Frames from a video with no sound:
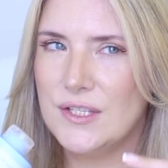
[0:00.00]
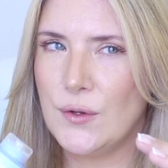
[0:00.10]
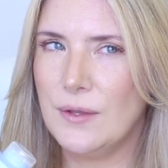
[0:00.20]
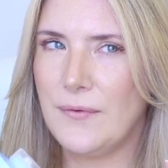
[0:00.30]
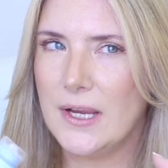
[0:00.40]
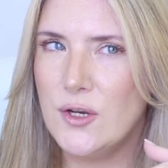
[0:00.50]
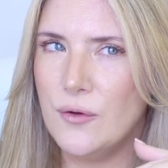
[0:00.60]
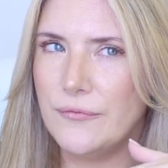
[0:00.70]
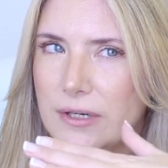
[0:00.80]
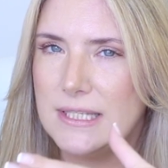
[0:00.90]
if I
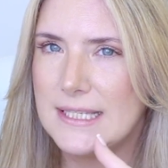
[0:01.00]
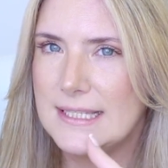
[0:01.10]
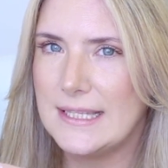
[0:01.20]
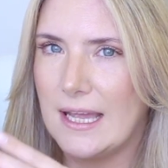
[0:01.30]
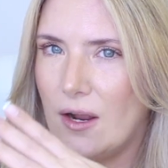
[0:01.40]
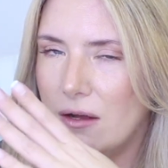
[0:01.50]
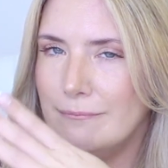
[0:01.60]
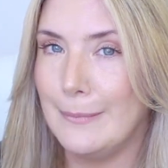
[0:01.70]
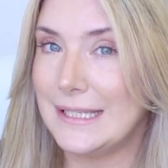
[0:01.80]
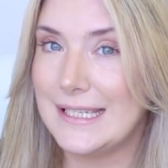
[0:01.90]
know, for instance, that
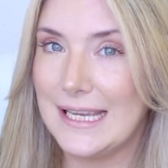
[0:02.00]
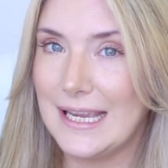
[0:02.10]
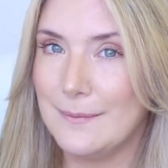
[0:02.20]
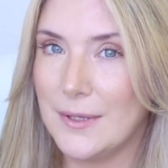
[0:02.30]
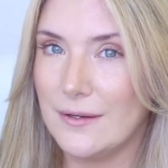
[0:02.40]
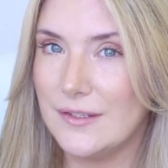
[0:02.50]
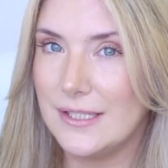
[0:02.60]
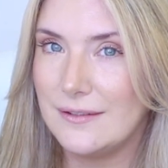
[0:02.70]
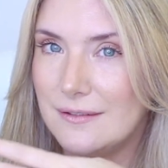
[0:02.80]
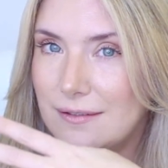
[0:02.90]
on Monday I'm going
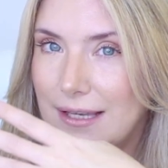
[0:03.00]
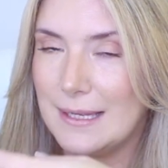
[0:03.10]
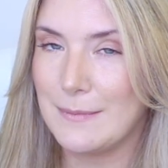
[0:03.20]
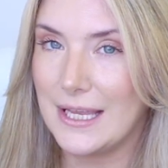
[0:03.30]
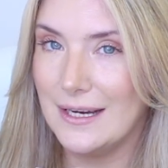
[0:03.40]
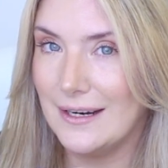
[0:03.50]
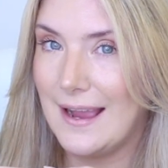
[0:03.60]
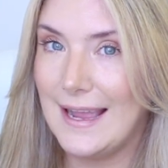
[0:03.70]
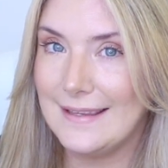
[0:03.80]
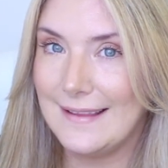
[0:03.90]
to get my hair
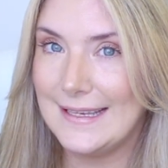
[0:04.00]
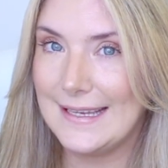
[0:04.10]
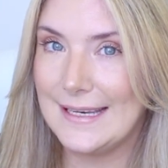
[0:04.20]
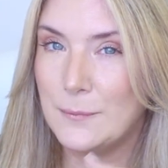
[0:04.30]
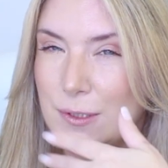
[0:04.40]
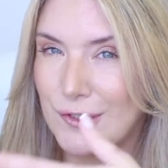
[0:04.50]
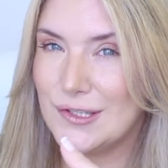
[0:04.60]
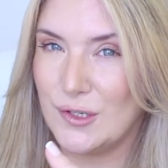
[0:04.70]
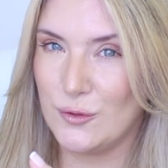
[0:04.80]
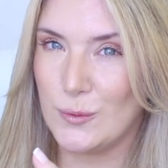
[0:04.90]
highlighted, which
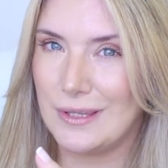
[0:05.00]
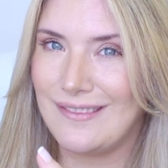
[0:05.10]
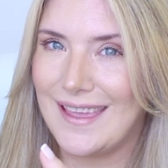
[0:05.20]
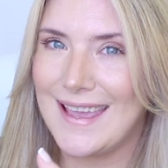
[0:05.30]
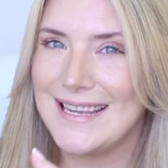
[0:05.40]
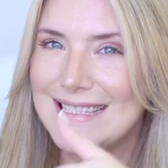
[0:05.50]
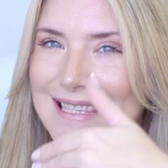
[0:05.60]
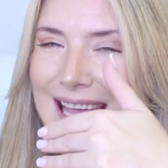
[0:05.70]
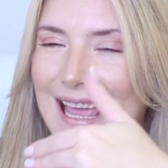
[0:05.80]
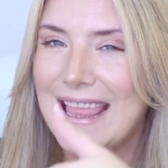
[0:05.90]
is usually the case,
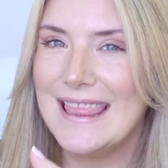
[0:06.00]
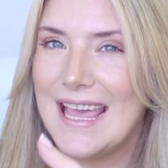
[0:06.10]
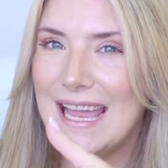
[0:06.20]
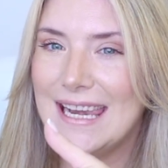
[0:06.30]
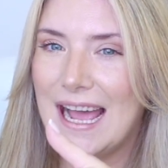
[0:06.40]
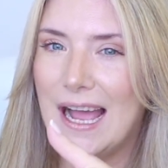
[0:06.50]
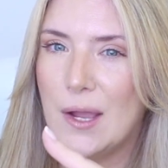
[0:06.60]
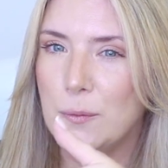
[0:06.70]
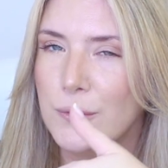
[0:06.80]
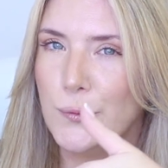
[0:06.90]
then I
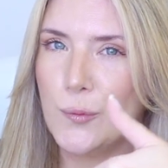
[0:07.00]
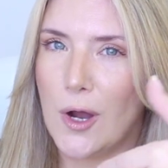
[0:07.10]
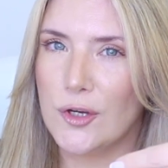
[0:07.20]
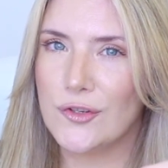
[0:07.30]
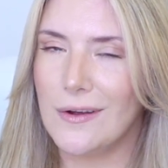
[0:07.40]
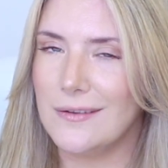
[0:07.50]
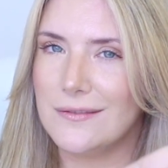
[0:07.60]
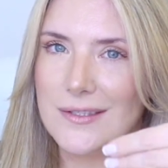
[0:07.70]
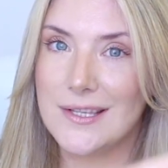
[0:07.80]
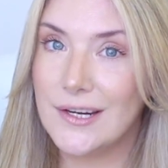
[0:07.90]
will wash
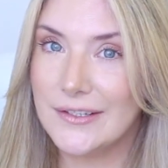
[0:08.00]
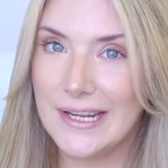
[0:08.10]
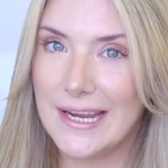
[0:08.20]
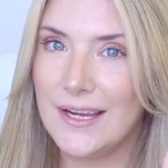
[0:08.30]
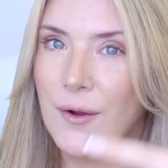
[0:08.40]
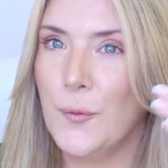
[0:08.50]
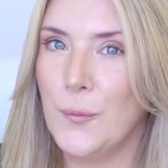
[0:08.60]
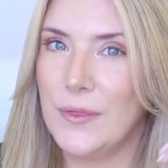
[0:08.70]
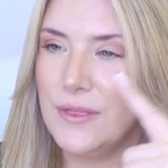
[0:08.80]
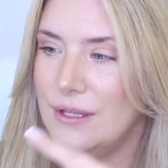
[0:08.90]
on Saturday
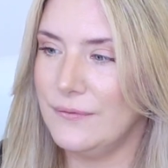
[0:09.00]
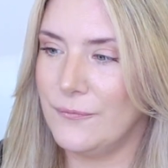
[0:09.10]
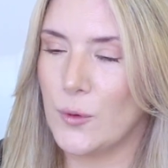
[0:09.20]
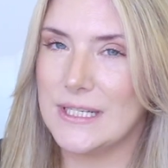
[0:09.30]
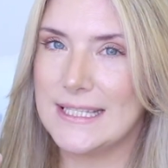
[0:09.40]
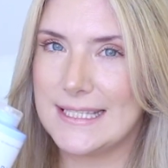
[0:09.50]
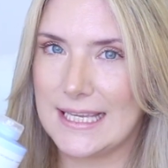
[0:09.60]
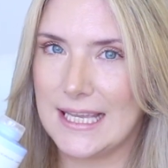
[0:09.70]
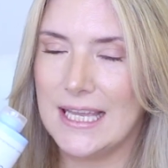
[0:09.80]
with the 4C,